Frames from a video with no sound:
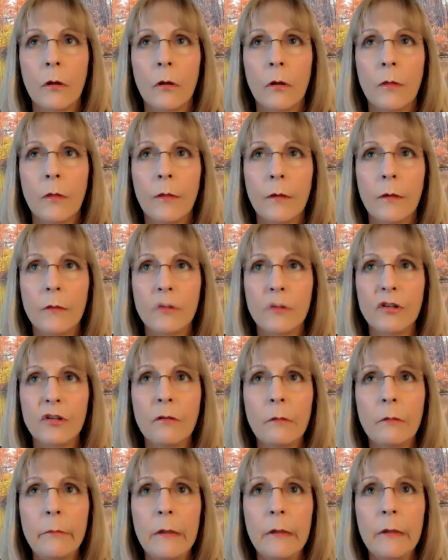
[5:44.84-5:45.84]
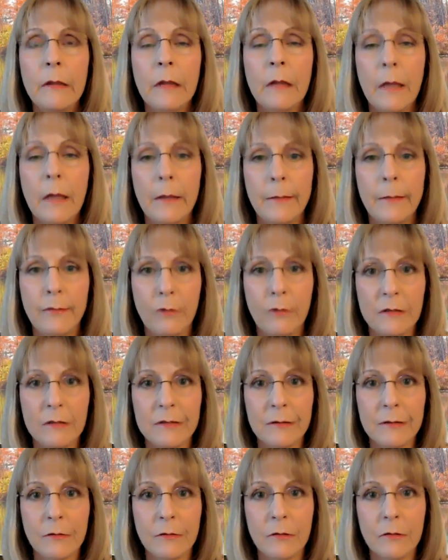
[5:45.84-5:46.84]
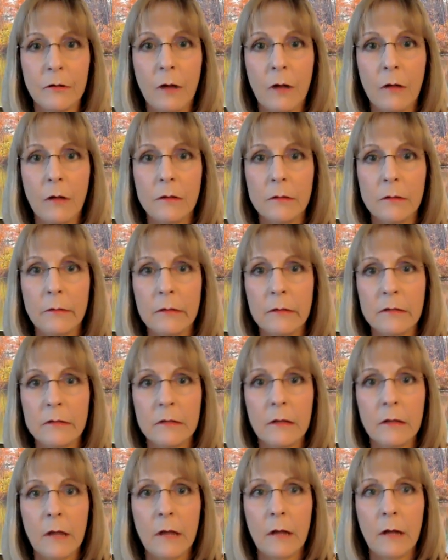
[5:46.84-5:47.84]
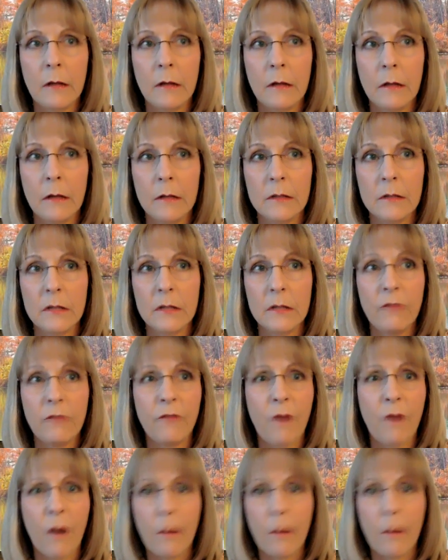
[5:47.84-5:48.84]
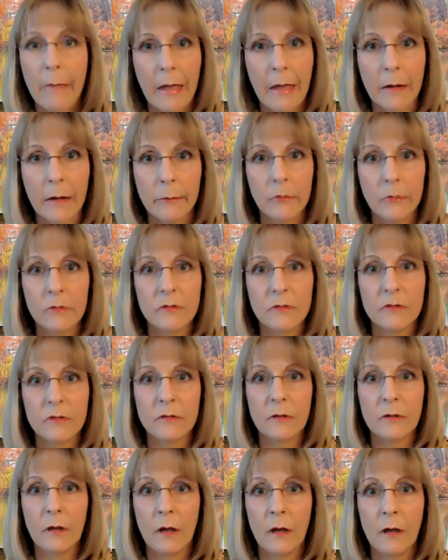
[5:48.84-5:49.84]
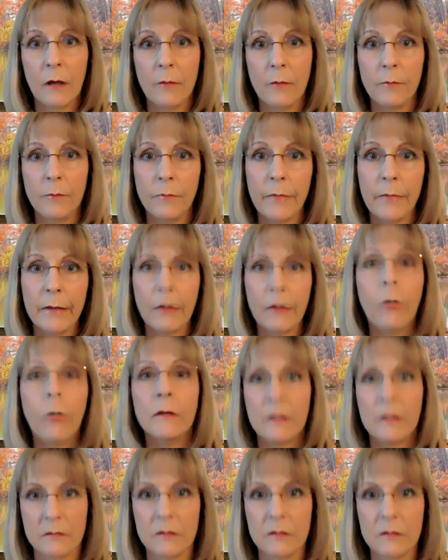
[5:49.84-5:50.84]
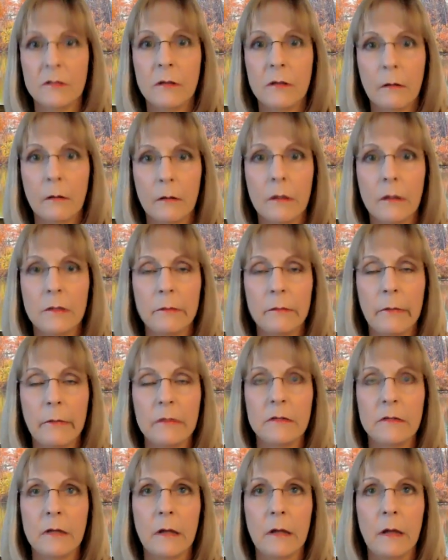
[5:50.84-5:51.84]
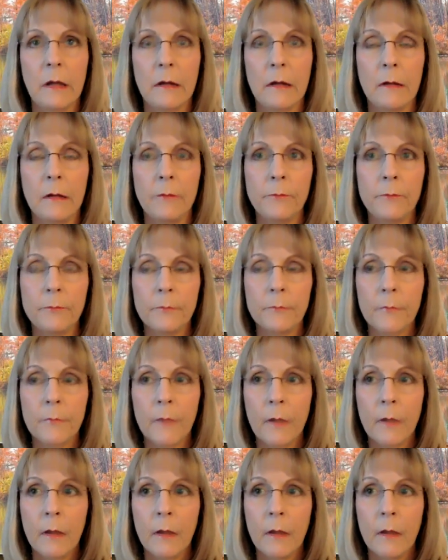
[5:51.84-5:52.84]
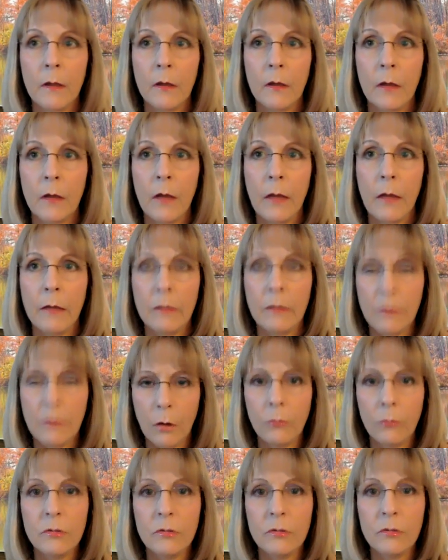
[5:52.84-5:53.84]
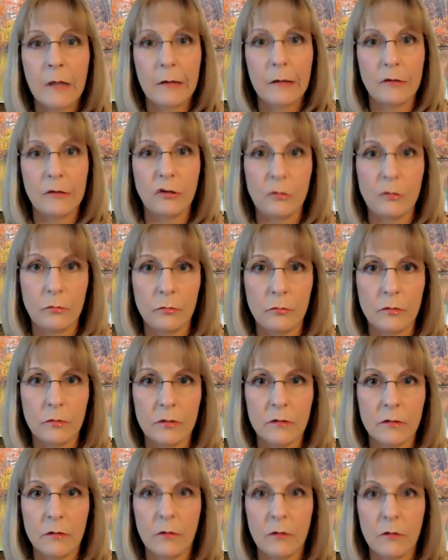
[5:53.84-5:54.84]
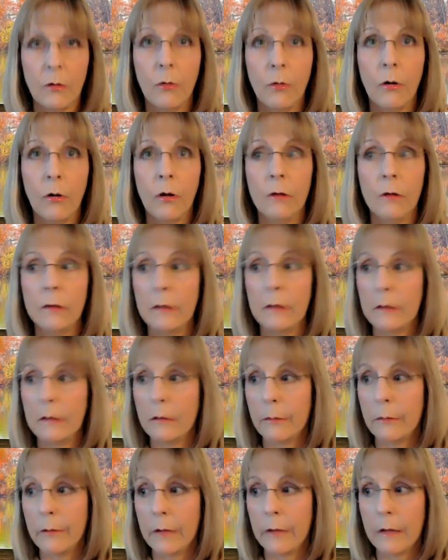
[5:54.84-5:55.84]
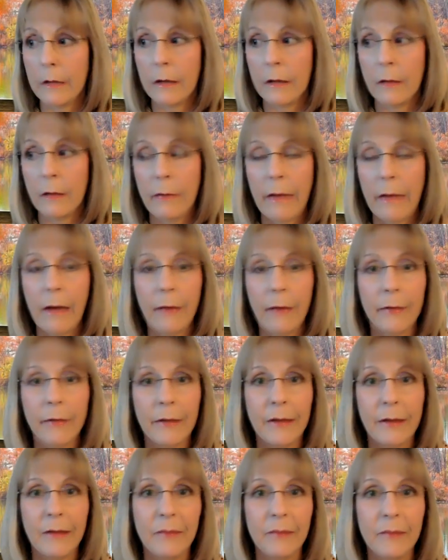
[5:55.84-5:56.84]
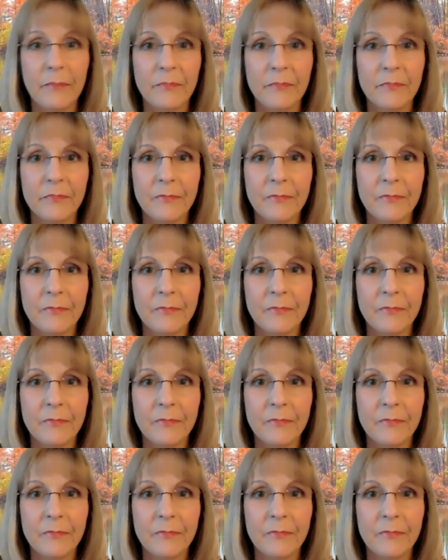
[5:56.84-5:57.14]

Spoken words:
They're showing me, again, ones that are not domesticated, let's say farm animals, that aren't necessarily domesticated. And those that choose or are lingering about, I'm